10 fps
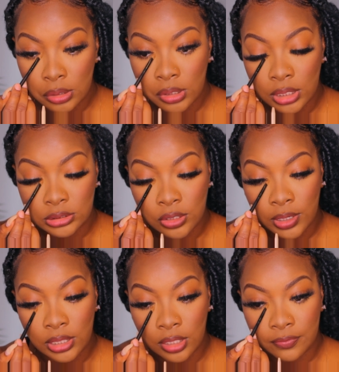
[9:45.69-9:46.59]
You guys know
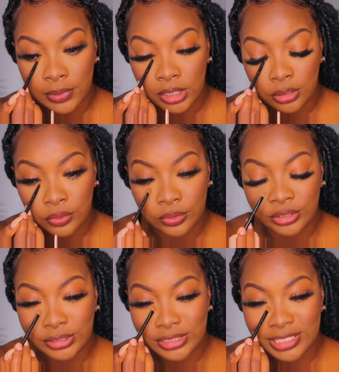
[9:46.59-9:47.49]
I love my inner
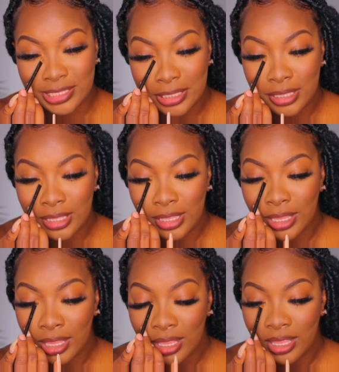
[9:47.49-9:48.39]
corners.
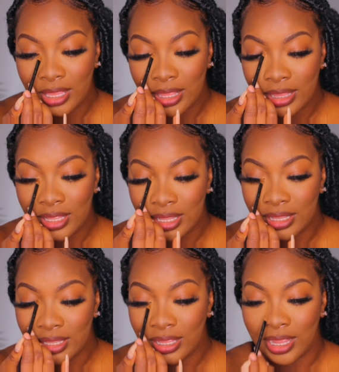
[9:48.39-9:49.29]

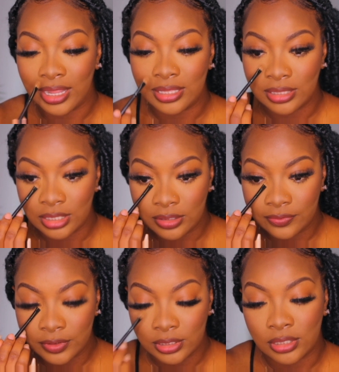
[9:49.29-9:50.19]
Like, I
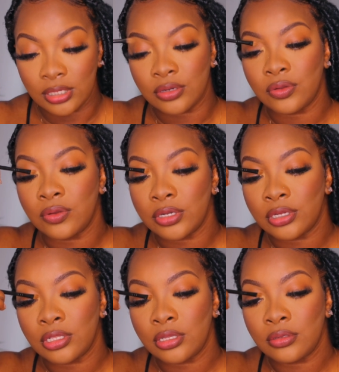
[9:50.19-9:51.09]
love an inner corner
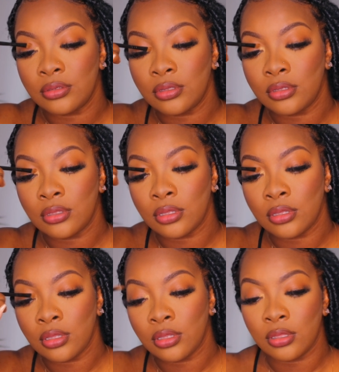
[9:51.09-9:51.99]
glow.
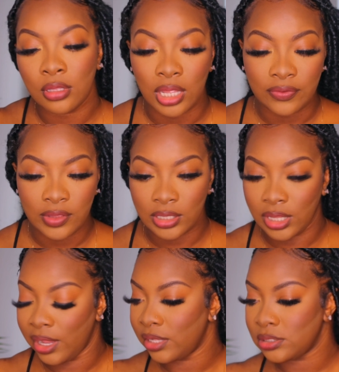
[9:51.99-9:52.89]
I feel like
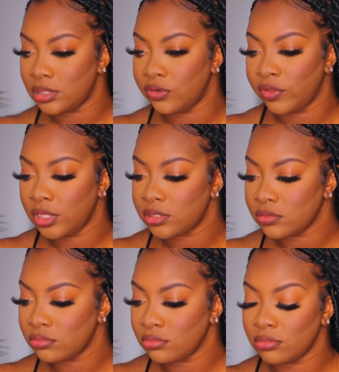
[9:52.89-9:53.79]
it adds to the face.
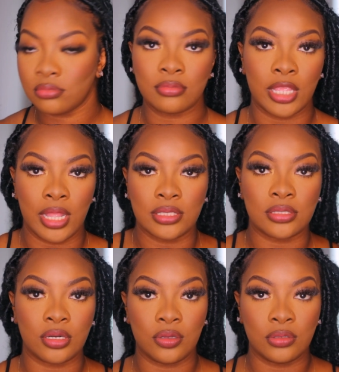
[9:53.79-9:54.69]
Adds
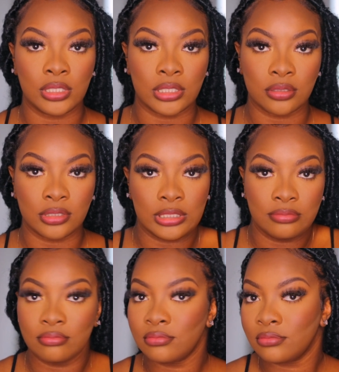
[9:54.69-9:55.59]
to the whole lip, you
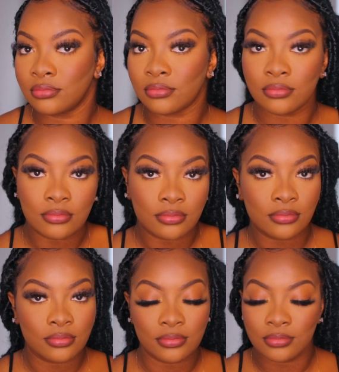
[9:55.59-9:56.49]
see?
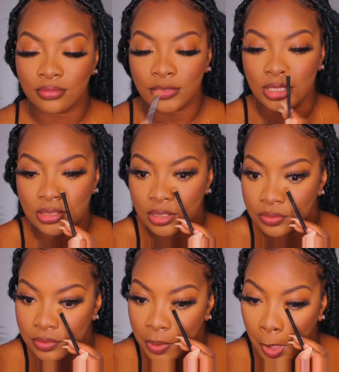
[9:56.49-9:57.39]
That's cute.